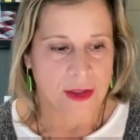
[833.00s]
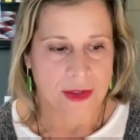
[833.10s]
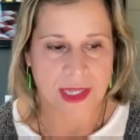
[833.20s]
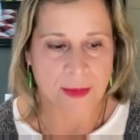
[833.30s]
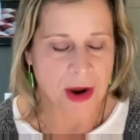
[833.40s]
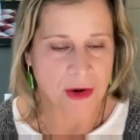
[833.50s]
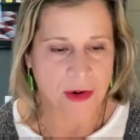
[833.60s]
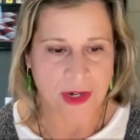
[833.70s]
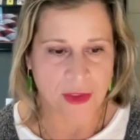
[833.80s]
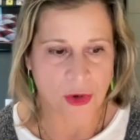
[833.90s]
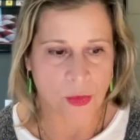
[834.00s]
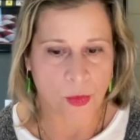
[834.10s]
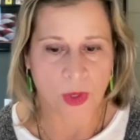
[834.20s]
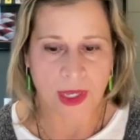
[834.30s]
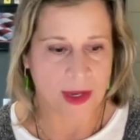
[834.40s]
somehow or another,
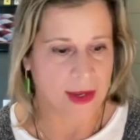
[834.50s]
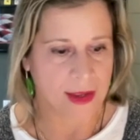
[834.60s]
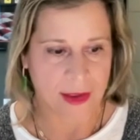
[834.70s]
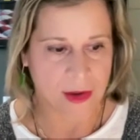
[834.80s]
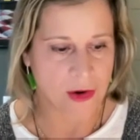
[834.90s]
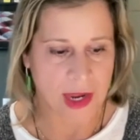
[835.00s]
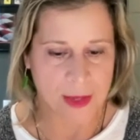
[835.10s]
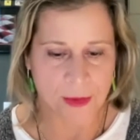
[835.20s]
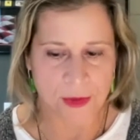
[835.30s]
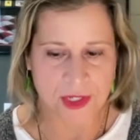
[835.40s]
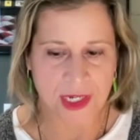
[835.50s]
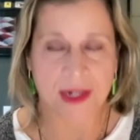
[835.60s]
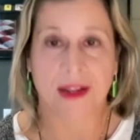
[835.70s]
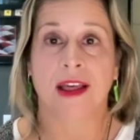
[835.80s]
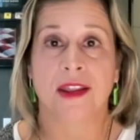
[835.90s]
we are able to get
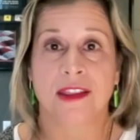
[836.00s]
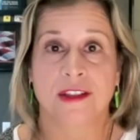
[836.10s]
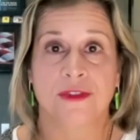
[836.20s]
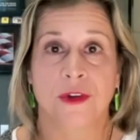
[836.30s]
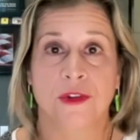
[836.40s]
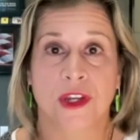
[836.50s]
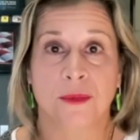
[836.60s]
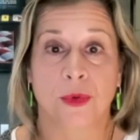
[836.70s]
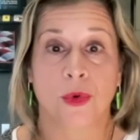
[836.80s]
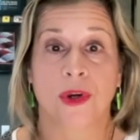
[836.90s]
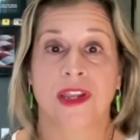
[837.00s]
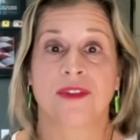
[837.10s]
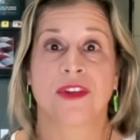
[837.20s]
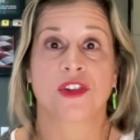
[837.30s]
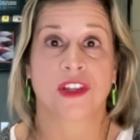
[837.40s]
a lot of these folks on board and
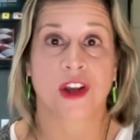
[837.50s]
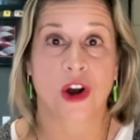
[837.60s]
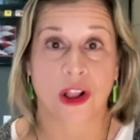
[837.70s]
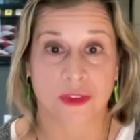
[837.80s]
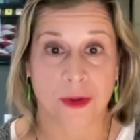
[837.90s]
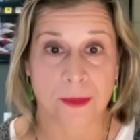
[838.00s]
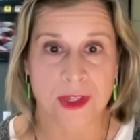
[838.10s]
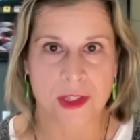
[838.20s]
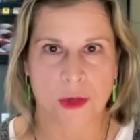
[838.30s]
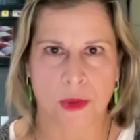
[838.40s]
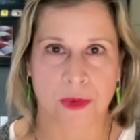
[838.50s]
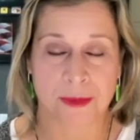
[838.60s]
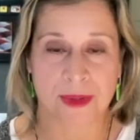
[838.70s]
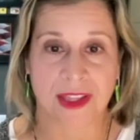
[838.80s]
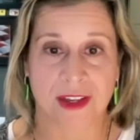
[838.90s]
eventually all of them, because no one
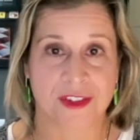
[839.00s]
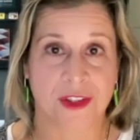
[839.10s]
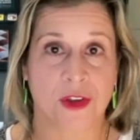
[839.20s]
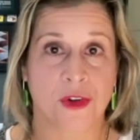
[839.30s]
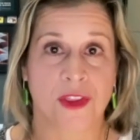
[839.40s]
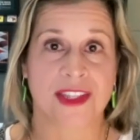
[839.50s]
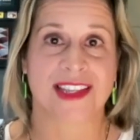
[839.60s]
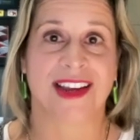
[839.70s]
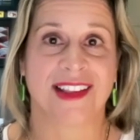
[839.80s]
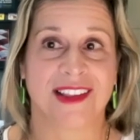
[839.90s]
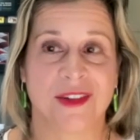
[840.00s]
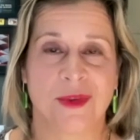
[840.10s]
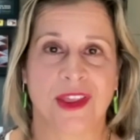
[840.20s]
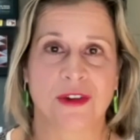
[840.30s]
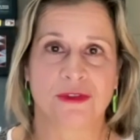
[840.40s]
would be left alone on this island
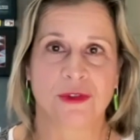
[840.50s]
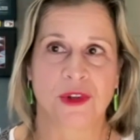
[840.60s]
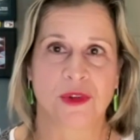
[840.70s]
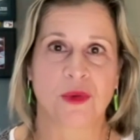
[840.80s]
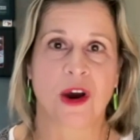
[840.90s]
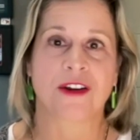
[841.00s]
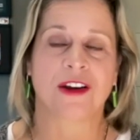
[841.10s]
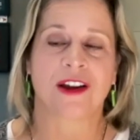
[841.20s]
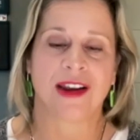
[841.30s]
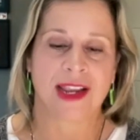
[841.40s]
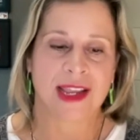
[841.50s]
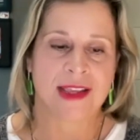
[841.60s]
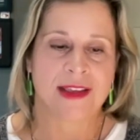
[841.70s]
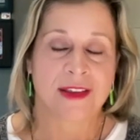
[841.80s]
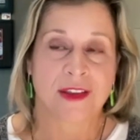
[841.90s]
without food and water.
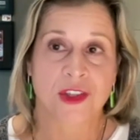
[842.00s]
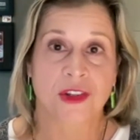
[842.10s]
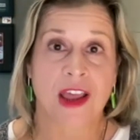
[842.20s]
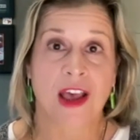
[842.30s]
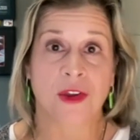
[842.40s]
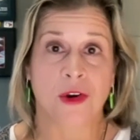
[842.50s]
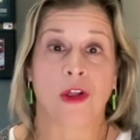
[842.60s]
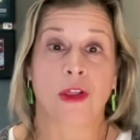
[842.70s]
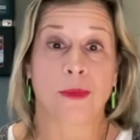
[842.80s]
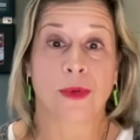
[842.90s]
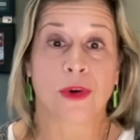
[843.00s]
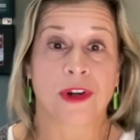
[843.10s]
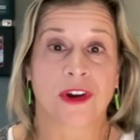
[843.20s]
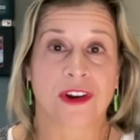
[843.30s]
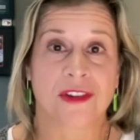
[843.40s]
So now they're all on
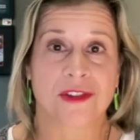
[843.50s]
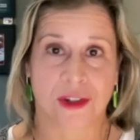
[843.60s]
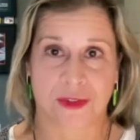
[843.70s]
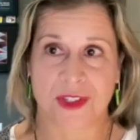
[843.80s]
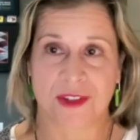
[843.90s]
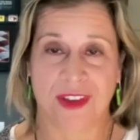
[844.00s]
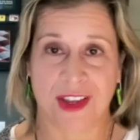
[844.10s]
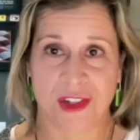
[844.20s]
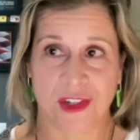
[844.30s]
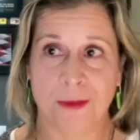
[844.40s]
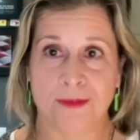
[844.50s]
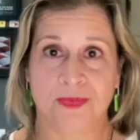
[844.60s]
board our surface effect ship.